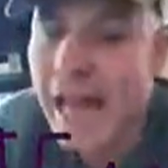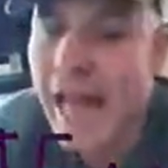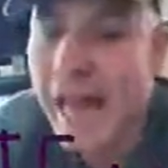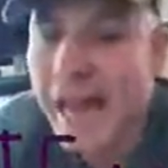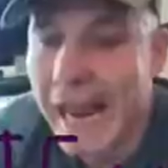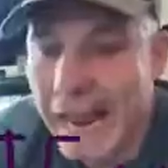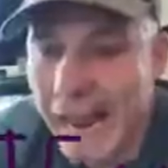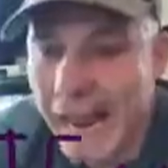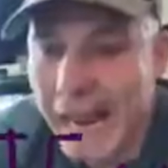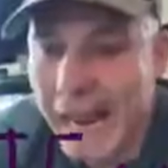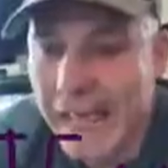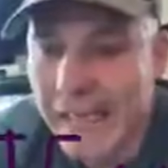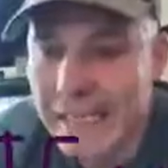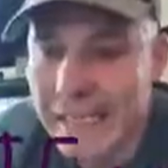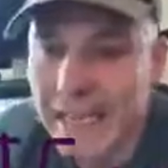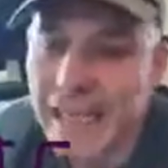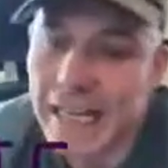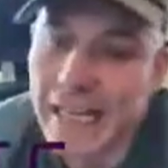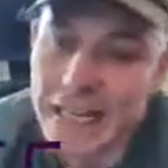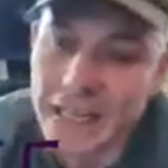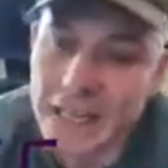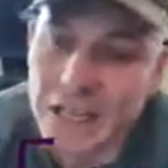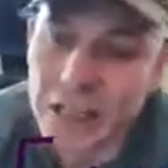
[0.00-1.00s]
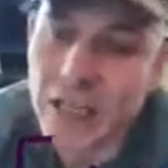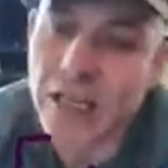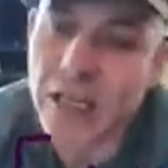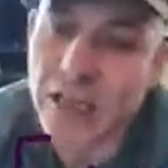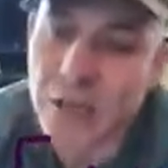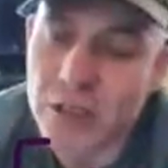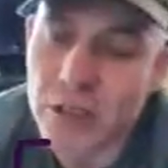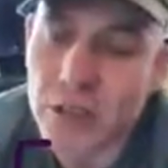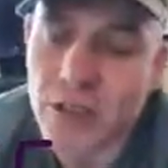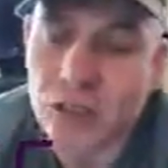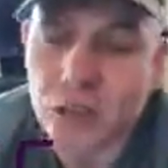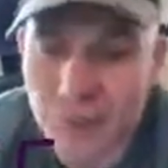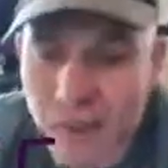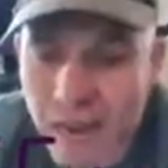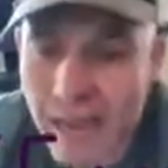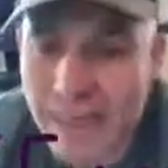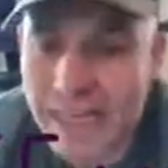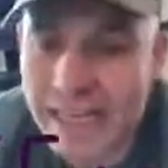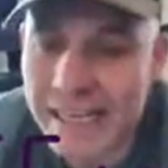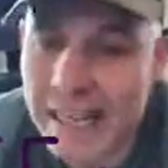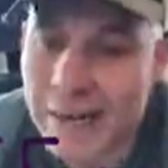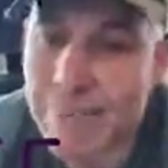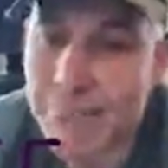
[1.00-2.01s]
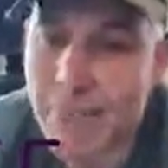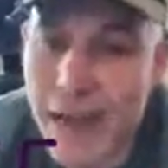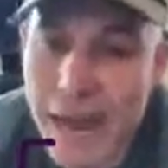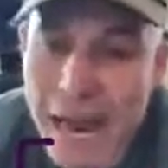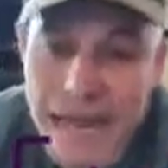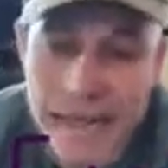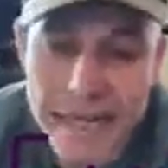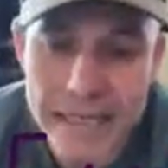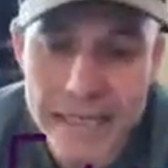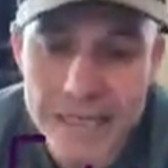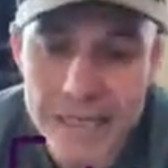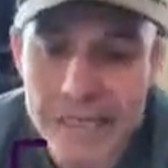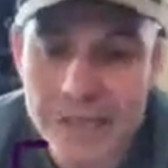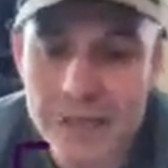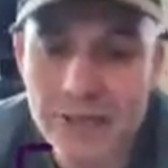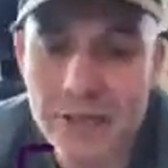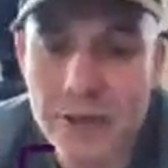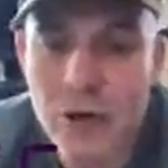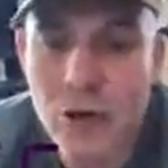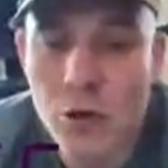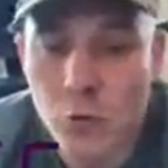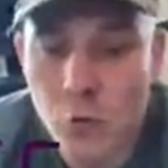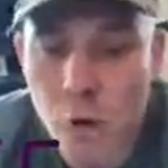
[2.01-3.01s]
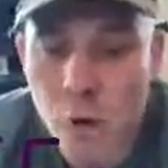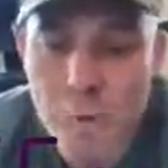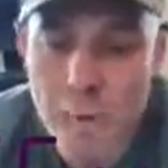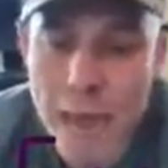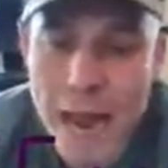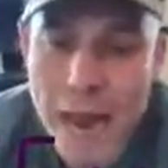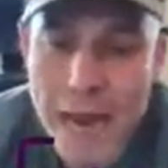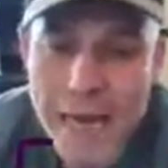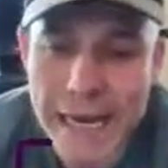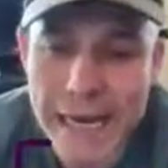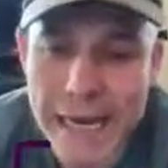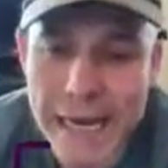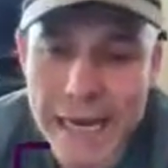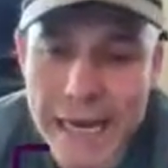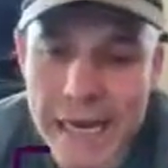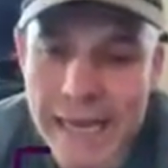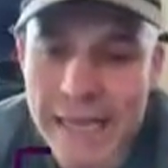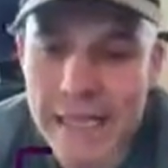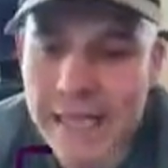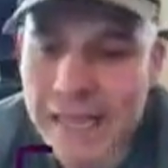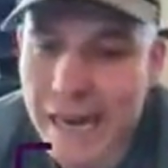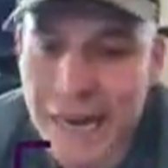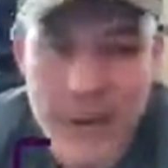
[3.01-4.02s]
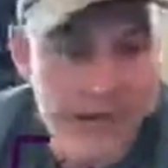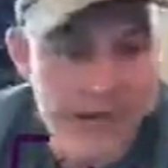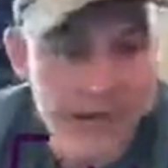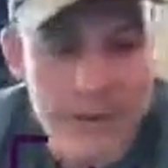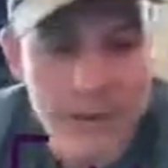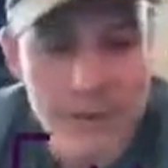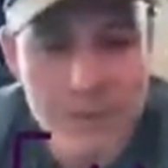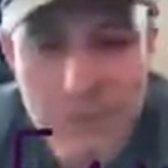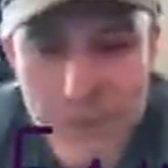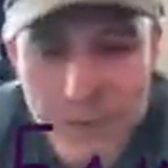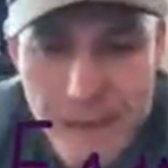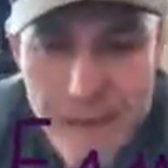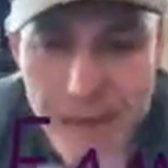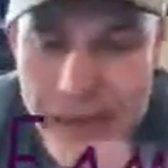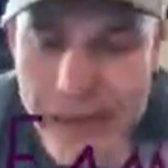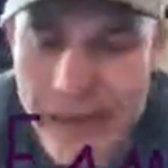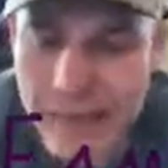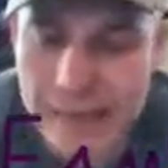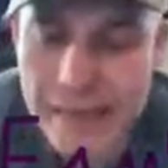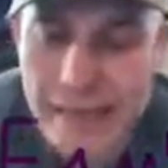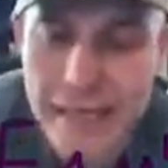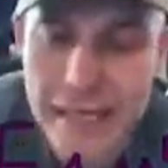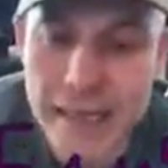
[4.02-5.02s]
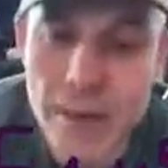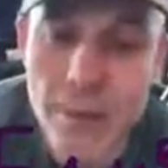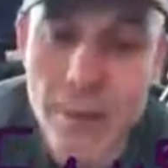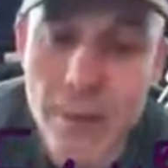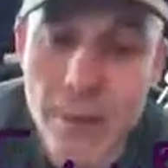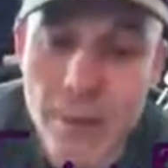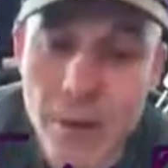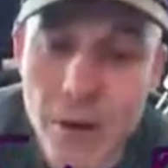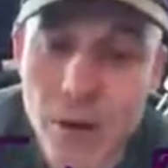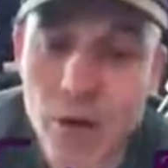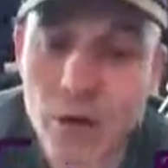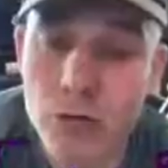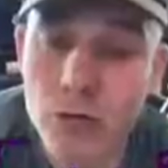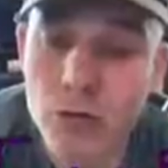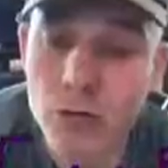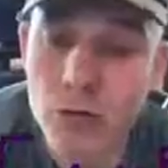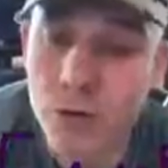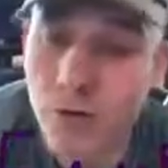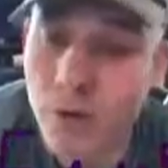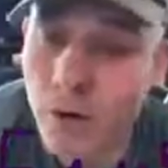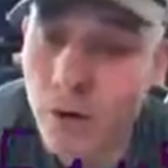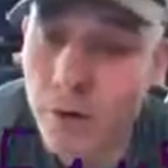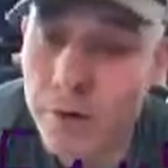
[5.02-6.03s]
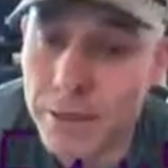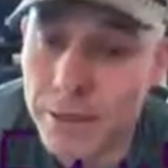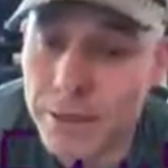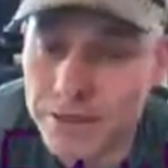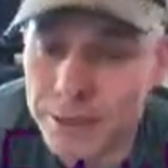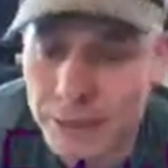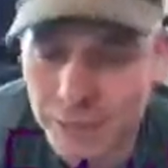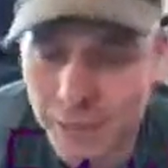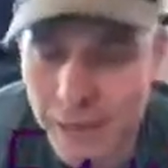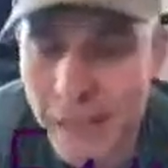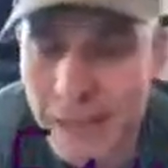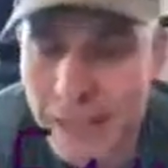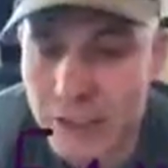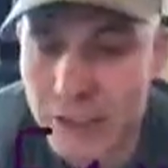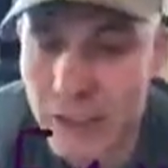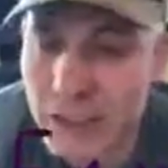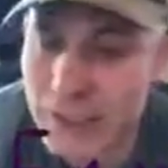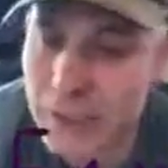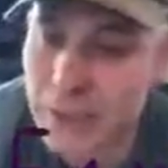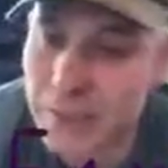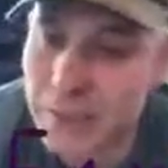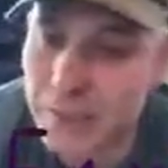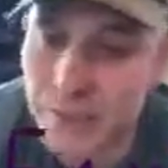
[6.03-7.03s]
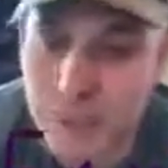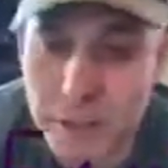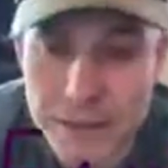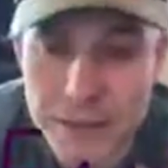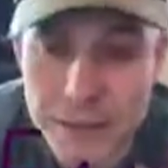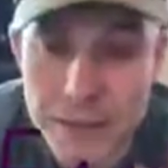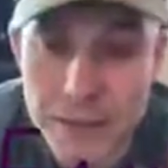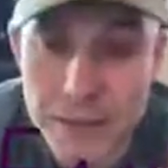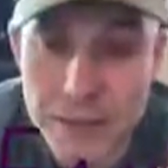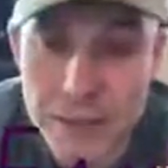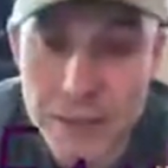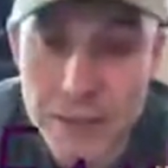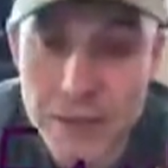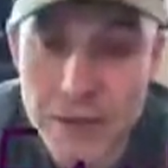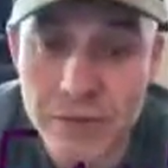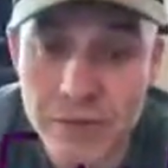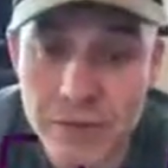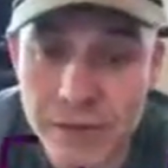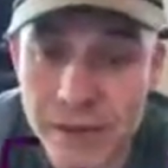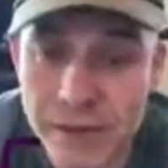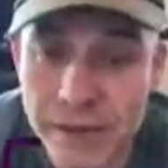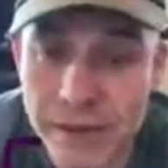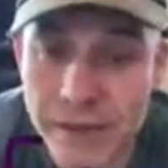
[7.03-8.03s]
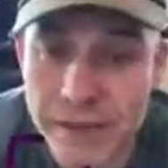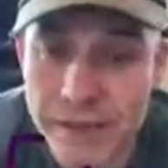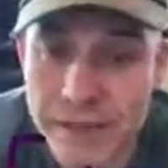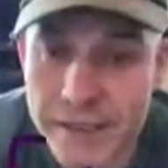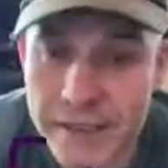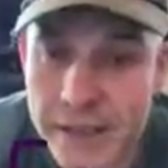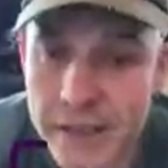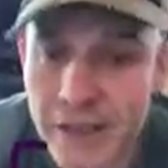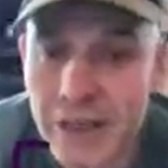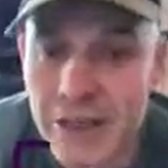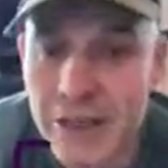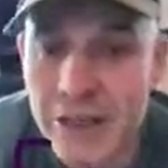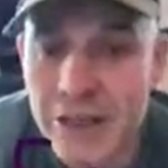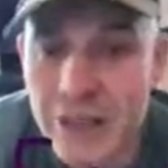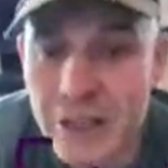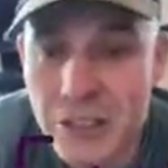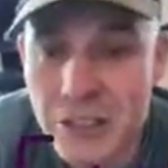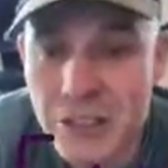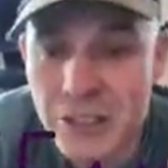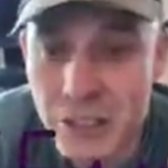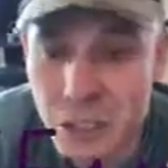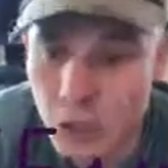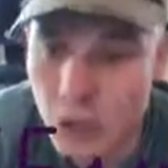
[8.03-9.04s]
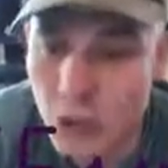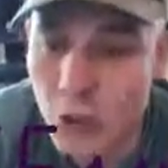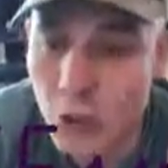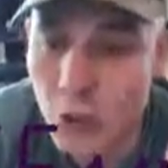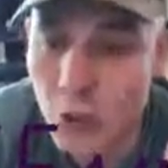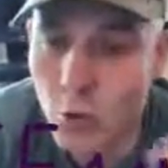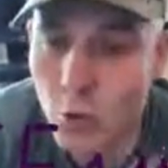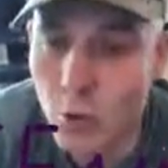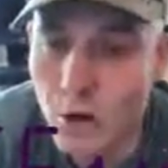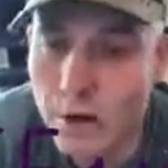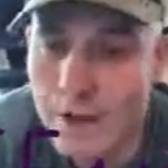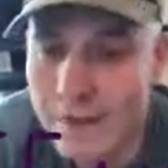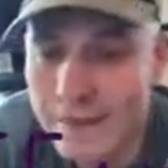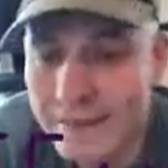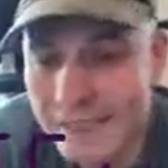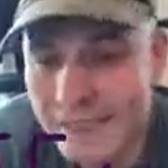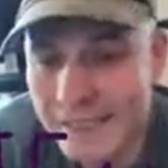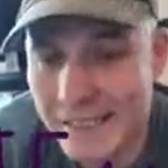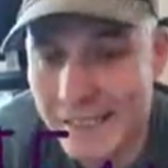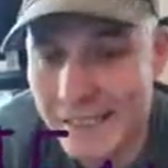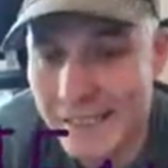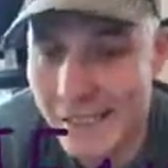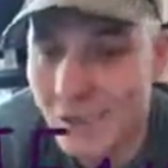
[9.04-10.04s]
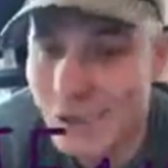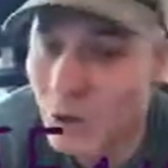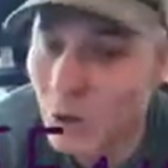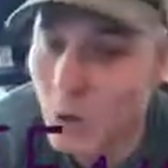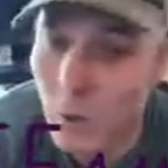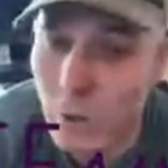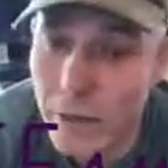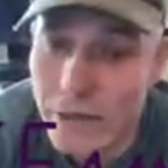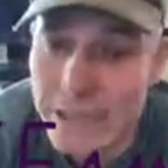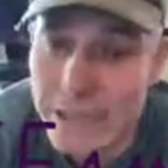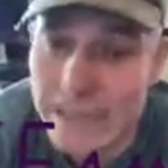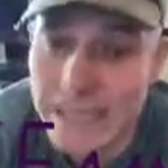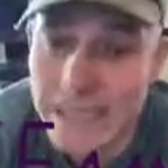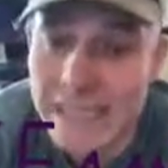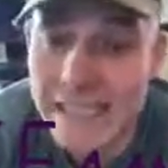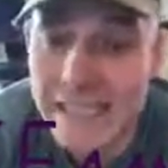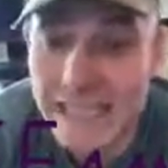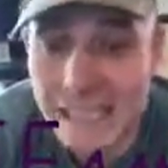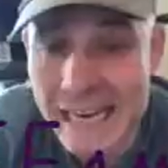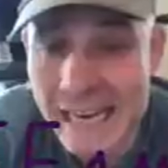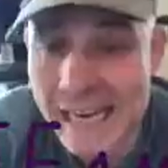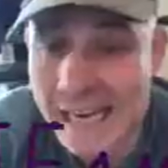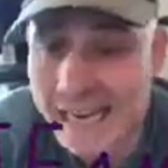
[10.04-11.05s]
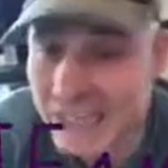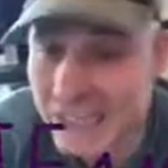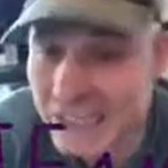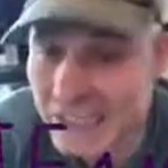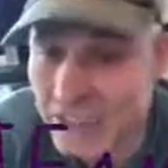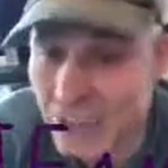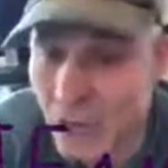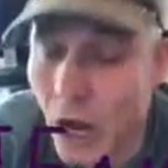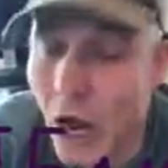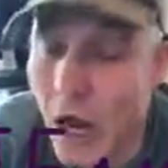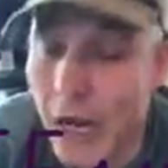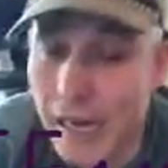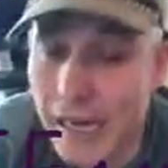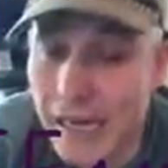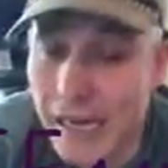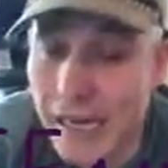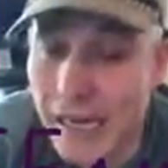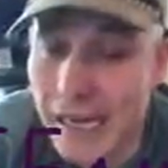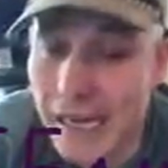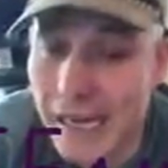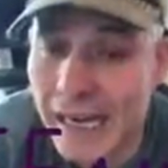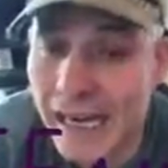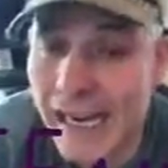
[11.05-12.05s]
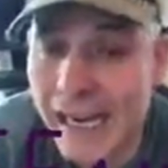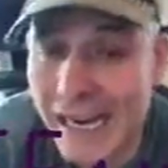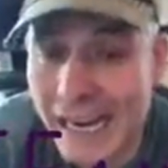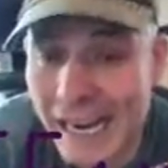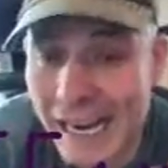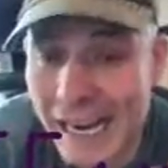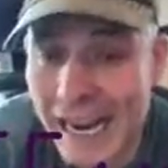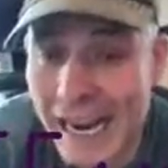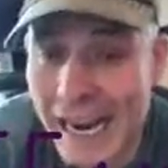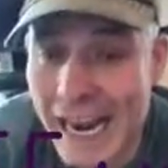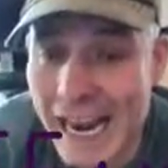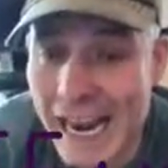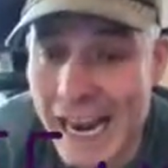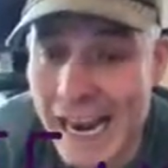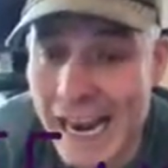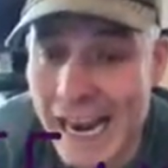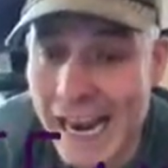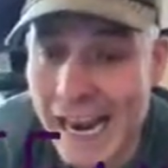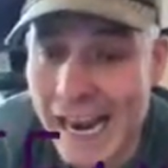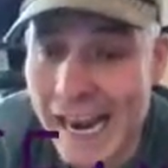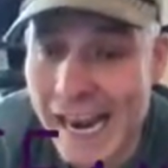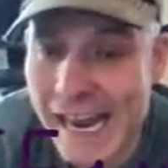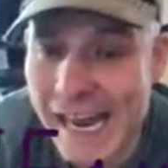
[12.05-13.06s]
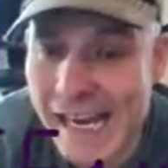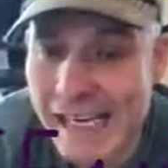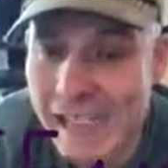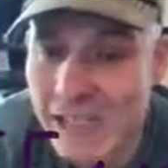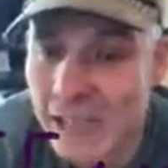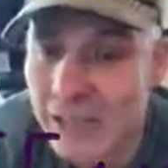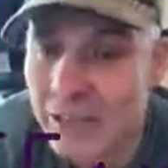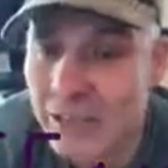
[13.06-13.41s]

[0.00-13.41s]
And the NHL is trying to get back into Quebec. They had a they had like a proposal for the expansion team, but they've been deferred due to the weakening Canadian dollar and